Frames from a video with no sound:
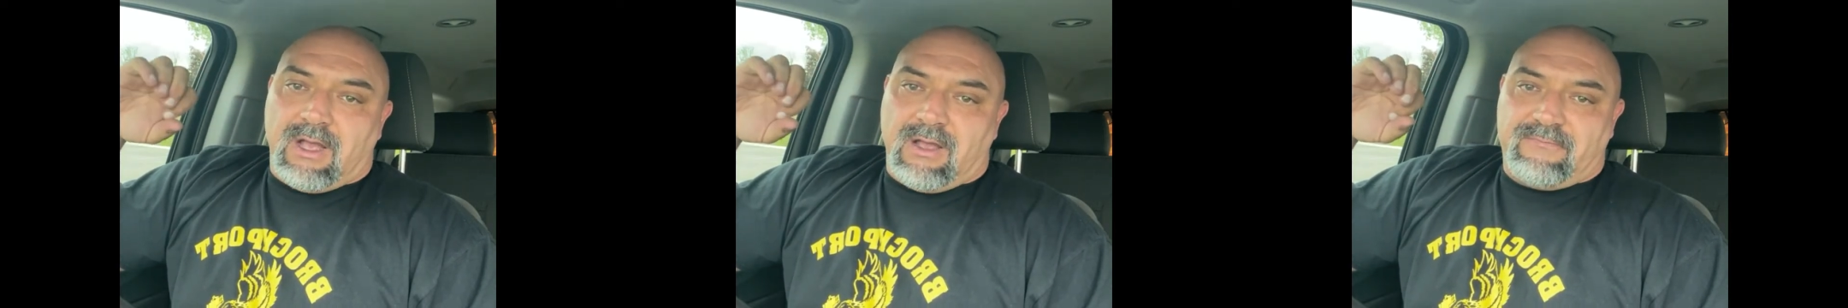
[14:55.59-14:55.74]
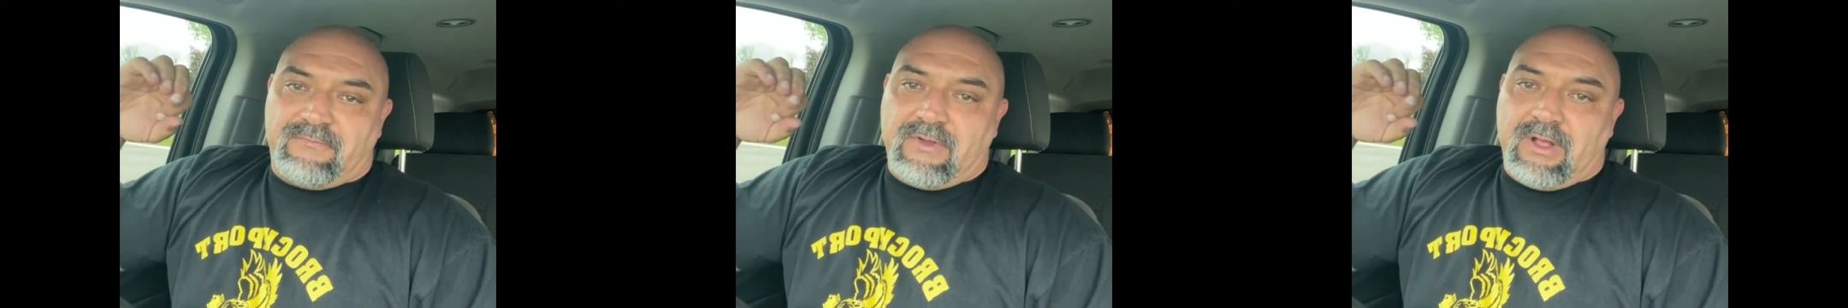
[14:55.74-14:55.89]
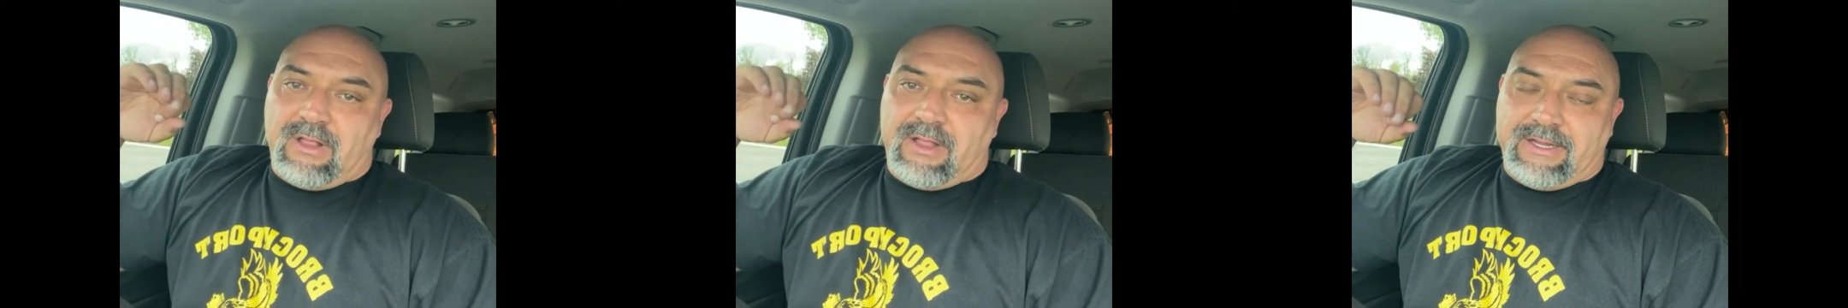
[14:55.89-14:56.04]

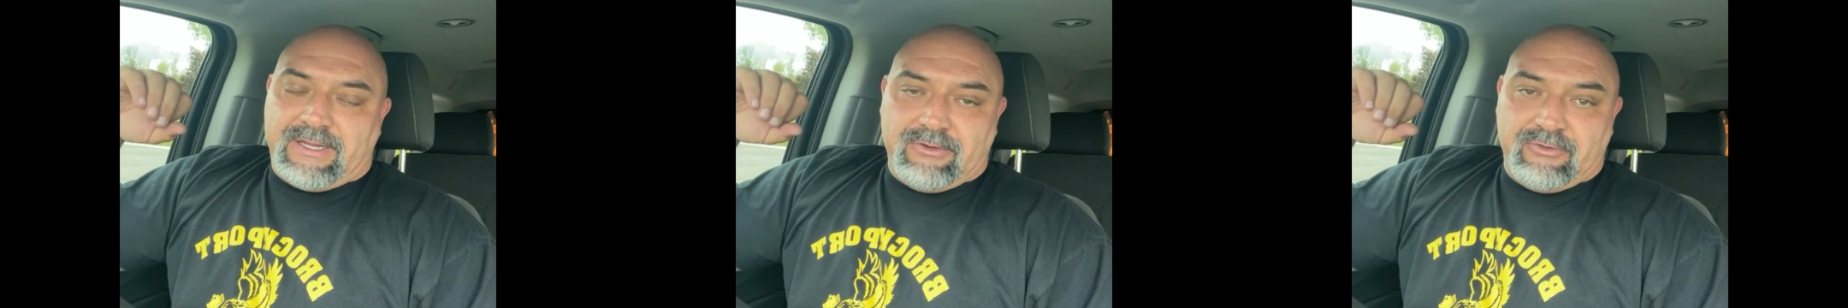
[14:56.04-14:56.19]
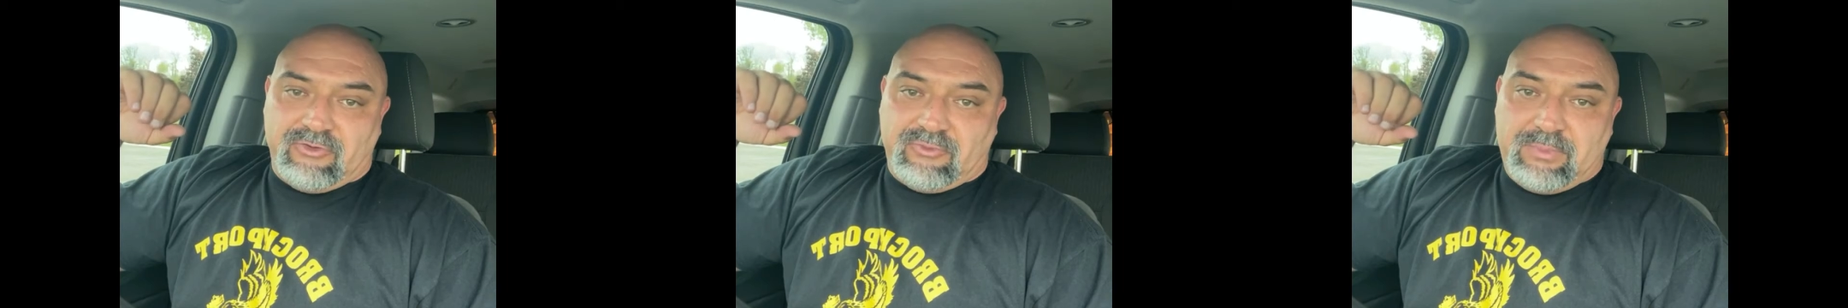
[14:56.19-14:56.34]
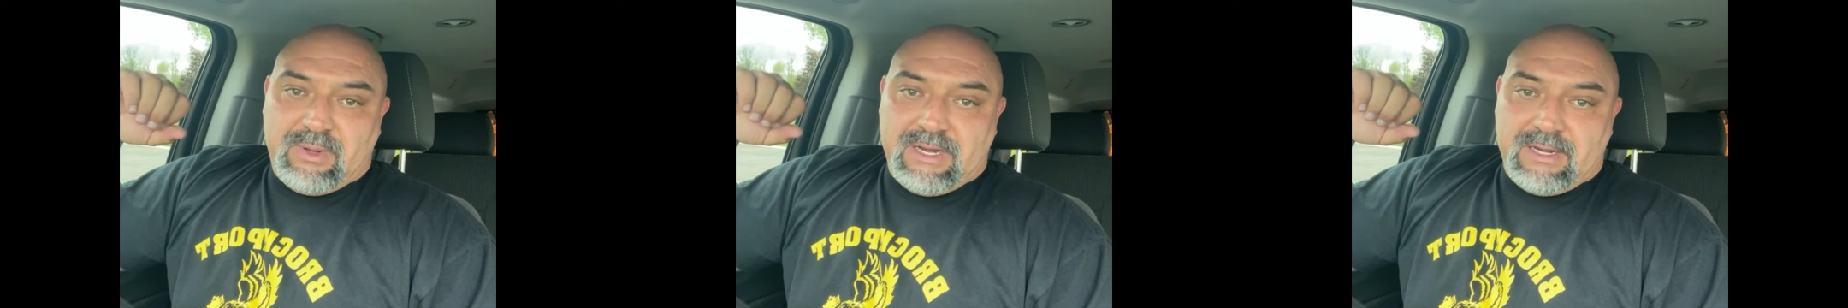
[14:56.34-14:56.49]
felt like it
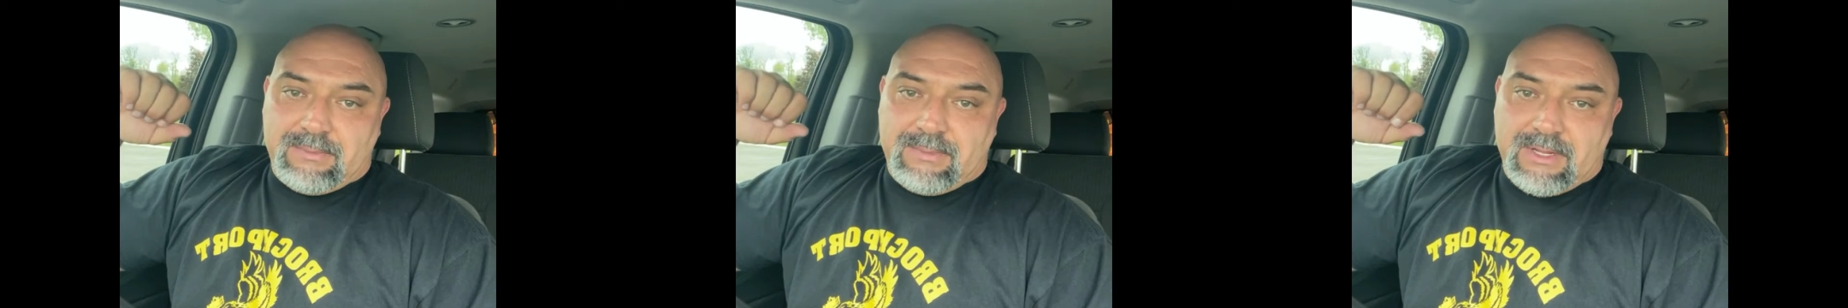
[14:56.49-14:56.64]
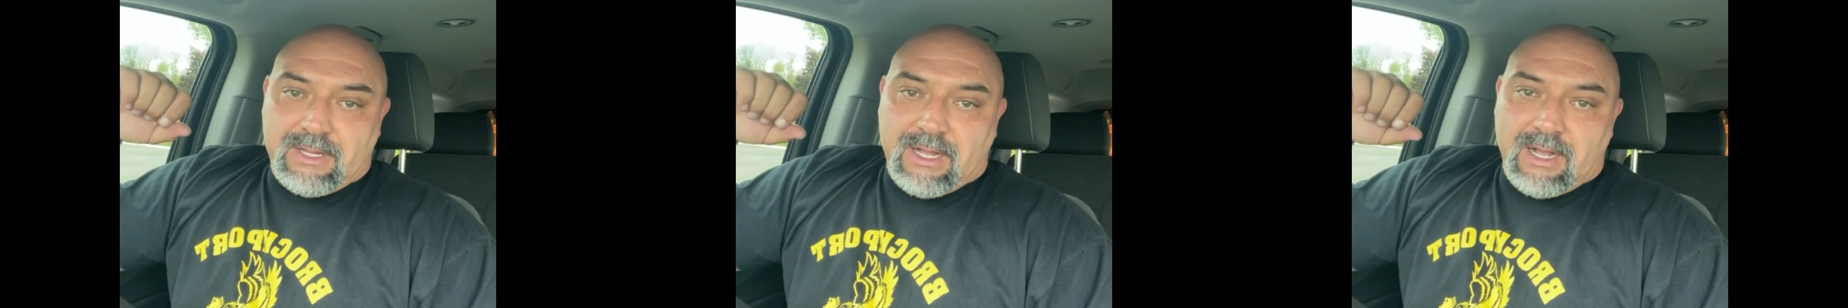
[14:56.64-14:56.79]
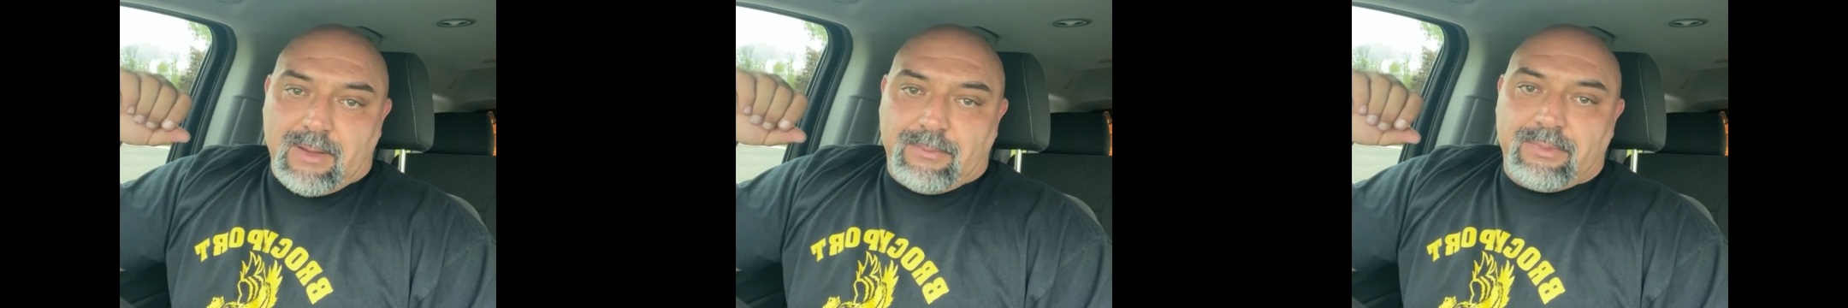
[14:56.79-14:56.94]
was beating
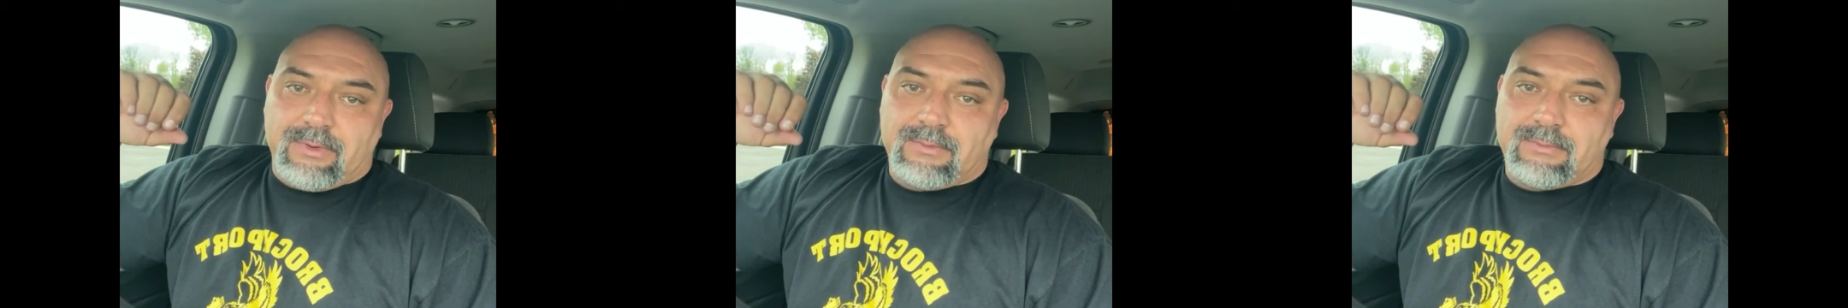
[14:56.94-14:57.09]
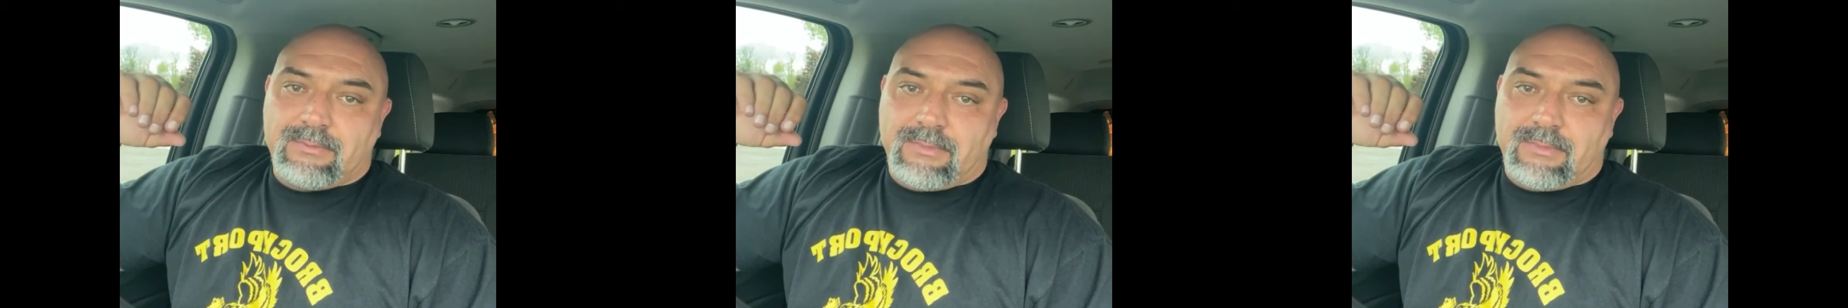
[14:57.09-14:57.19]
me up.